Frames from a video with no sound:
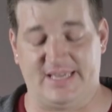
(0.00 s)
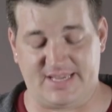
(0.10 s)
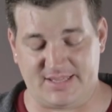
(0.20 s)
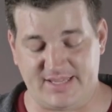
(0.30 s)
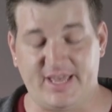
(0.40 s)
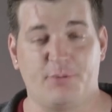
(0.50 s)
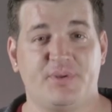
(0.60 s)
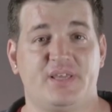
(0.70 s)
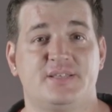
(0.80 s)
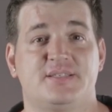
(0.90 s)
I got the
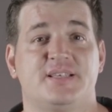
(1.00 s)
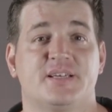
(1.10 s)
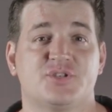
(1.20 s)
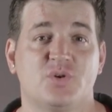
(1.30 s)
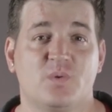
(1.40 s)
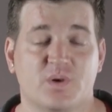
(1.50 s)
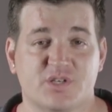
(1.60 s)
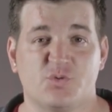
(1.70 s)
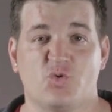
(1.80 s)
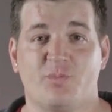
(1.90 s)
LPE6, so it
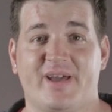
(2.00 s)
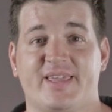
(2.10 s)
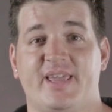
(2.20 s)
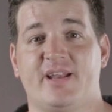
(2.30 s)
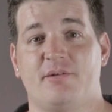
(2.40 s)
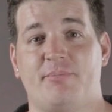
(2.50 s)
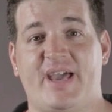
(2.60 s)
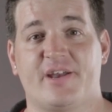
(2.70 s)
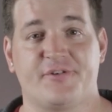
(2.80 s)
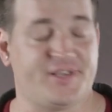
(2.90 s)
works with my Canon
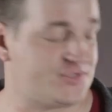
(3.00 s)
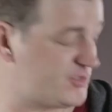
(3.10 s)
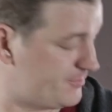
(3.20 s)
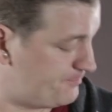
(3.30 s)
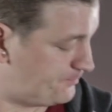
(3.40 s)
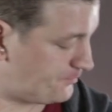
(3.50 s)
batteries.